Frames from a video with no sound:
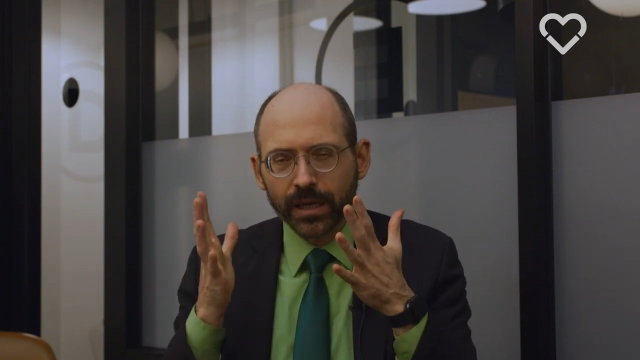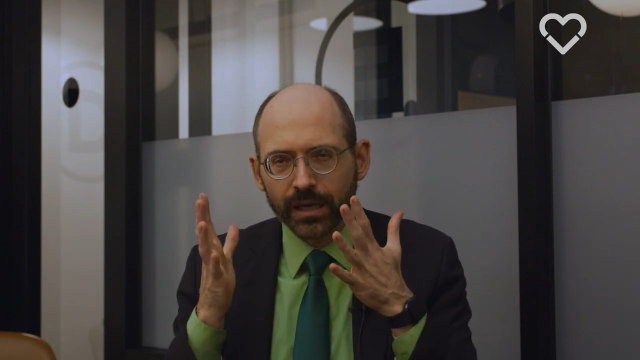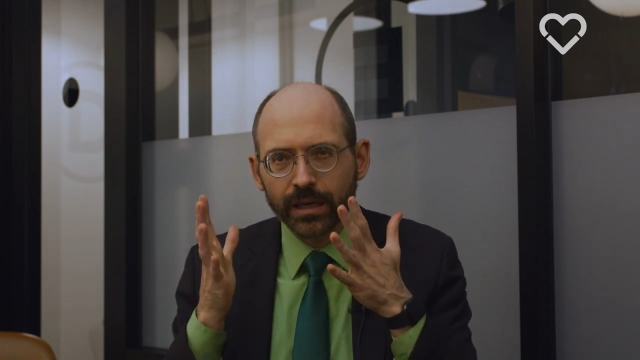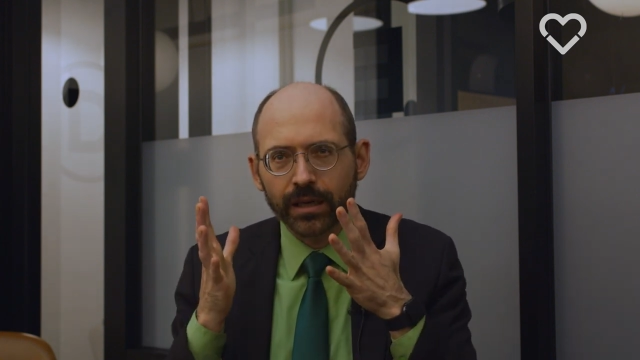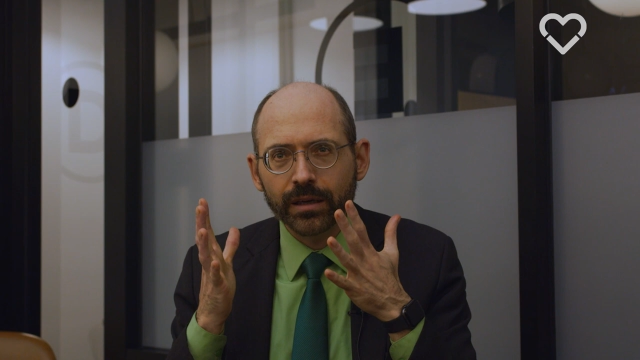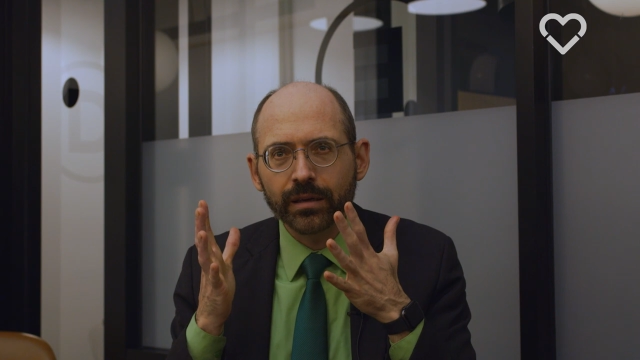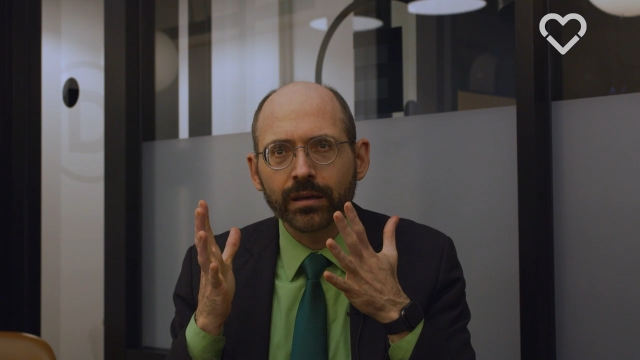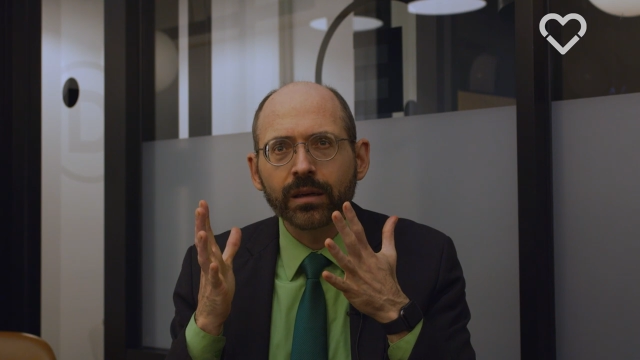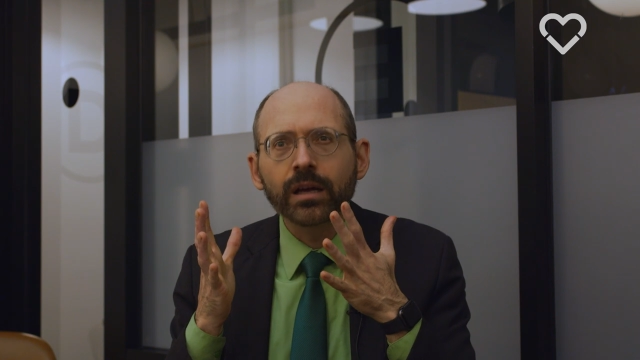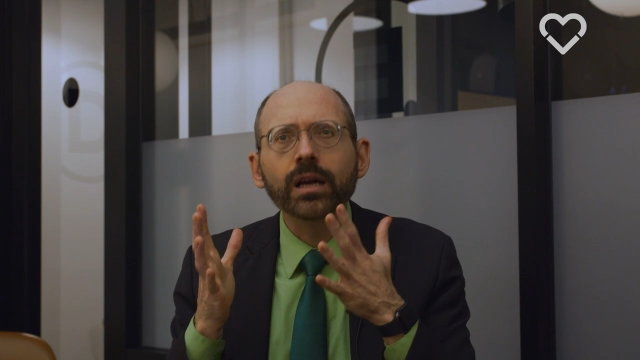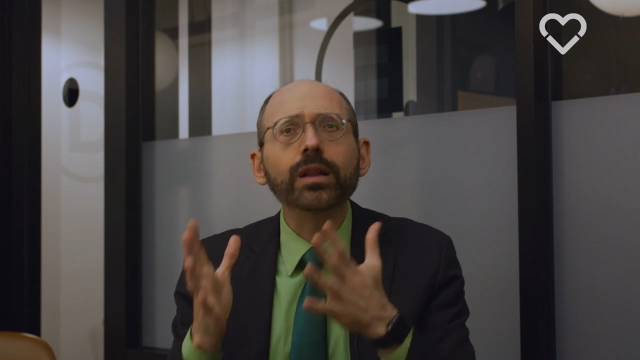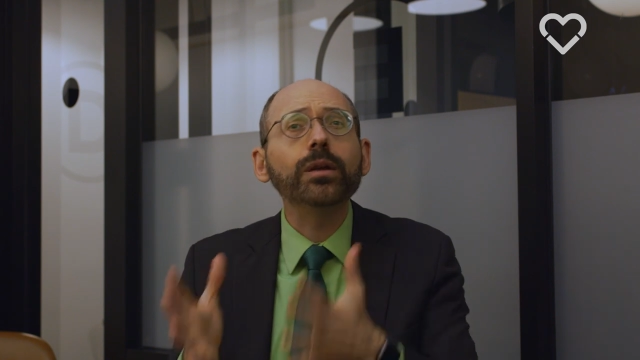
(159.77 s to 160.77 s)

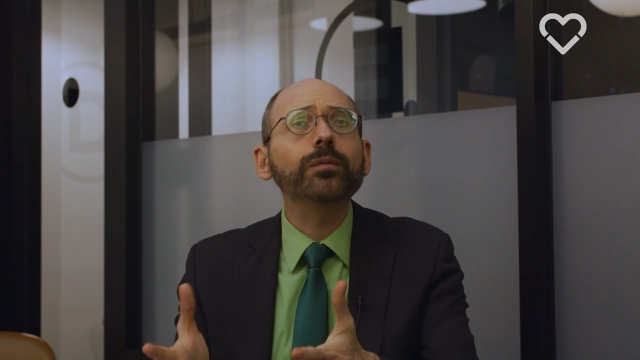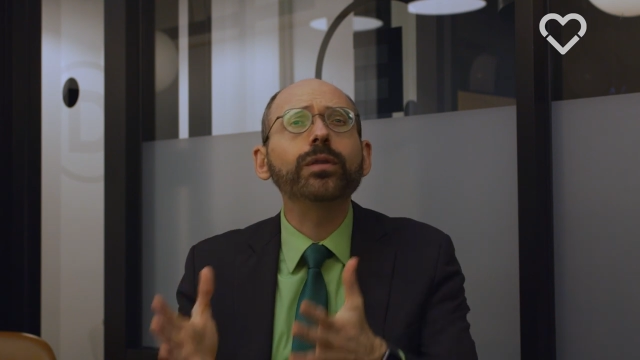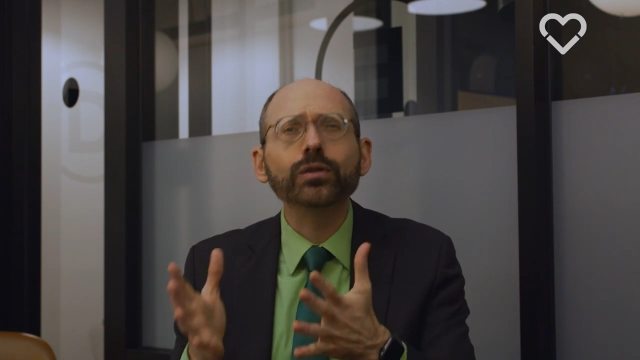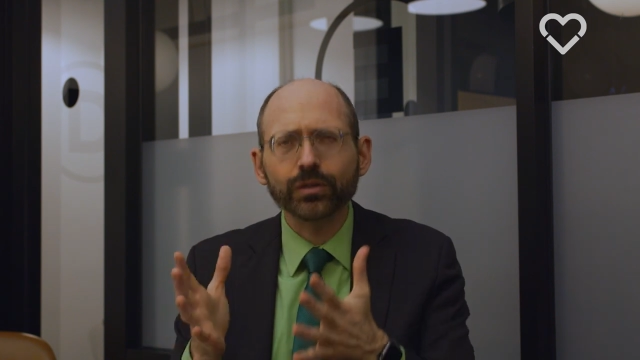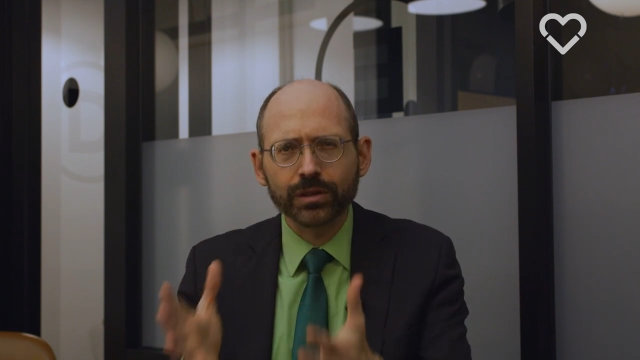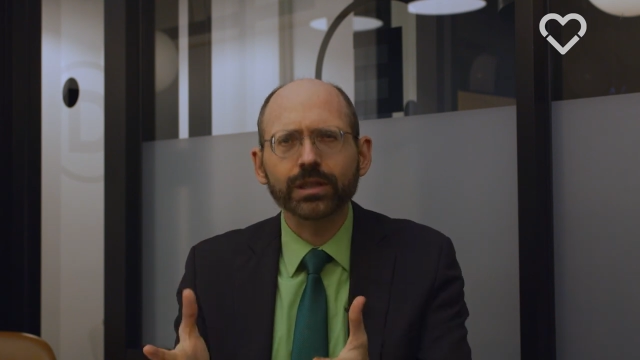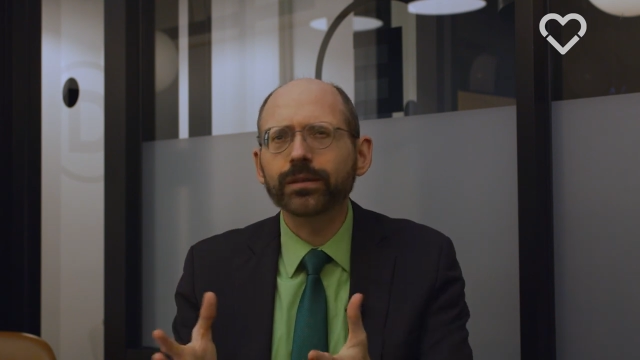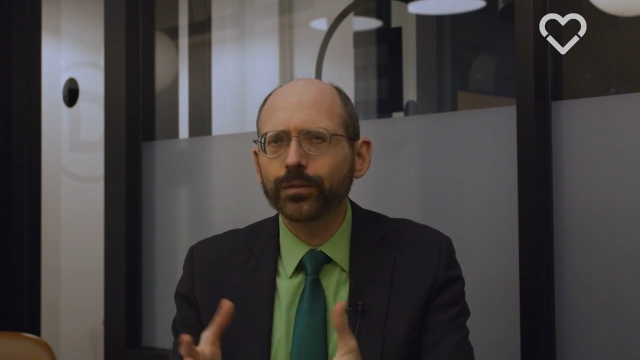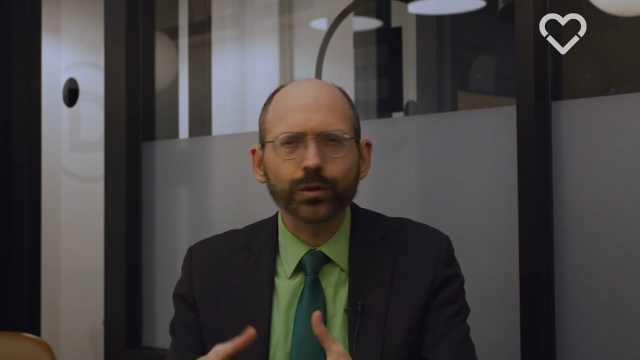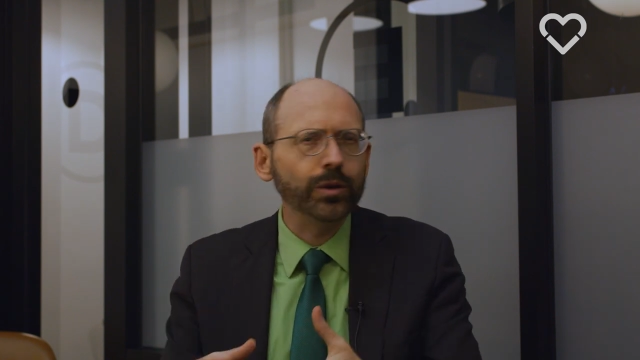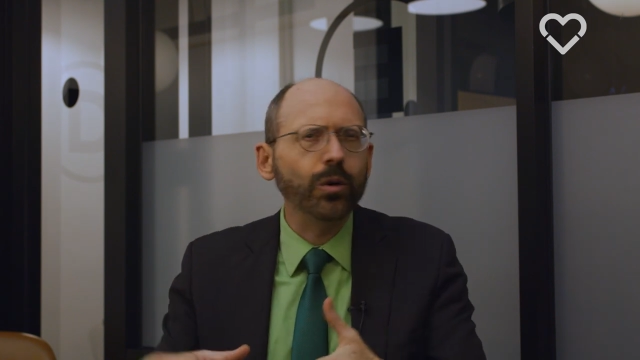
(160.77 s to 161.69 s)
in the fish and seafood.